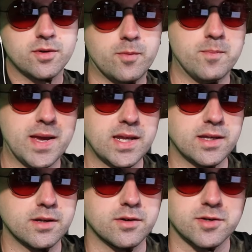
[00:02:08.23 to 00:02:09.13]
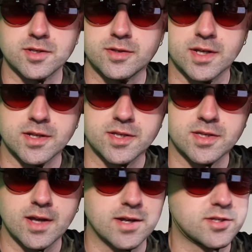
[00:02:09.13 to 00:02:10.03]
for many years
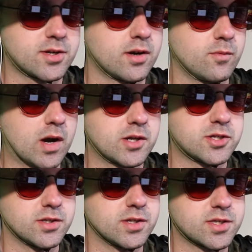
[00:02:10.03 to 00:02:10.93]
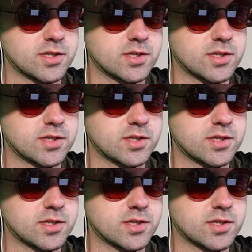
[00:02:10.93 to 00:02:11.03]
since I started watching